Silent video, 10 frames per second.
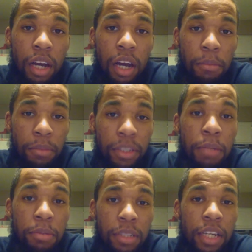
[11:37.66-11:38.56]
I'm going to
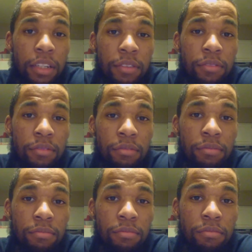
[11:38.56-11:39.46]
keep saying it.
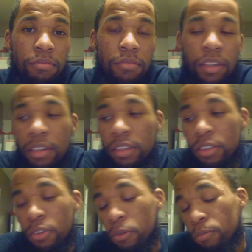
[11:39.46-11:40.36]

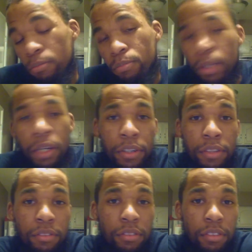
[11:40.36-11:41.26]
So,
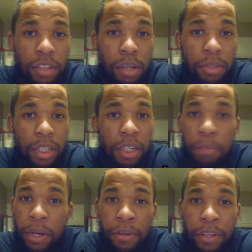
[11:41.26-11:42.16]
period. You know what I'm saying?
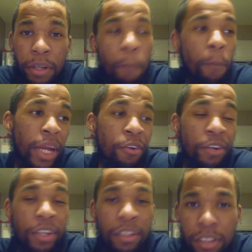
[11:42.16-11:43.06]
Period.
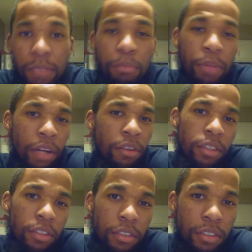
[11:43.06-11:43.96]
Period.
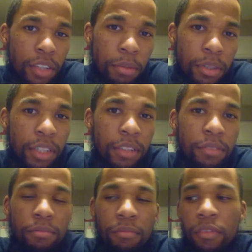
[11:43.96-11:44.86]
Period. You know what I'm saying?
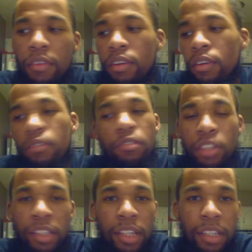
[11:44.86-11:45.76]

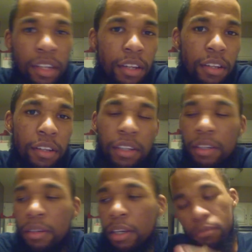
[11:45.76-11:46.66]
Just like that.
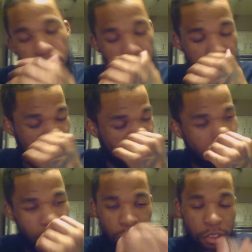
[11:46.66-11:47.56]
And,
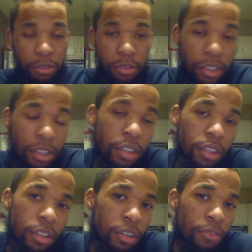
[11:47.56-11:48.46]
you know,
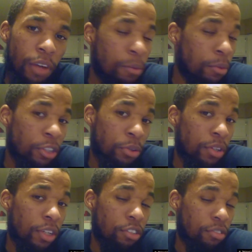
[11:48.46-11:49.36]
follow me on Twitter,
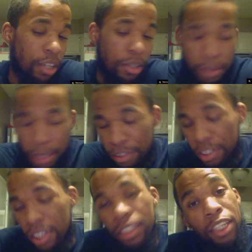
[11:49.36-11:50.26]
Instagram,
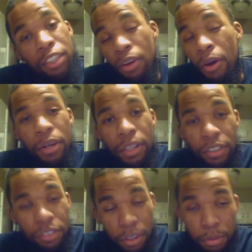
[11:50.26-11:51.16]
Snapchat. The links are all in the
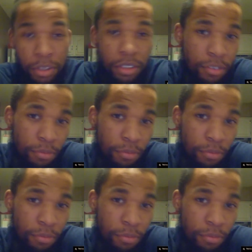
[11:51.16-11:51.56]
description.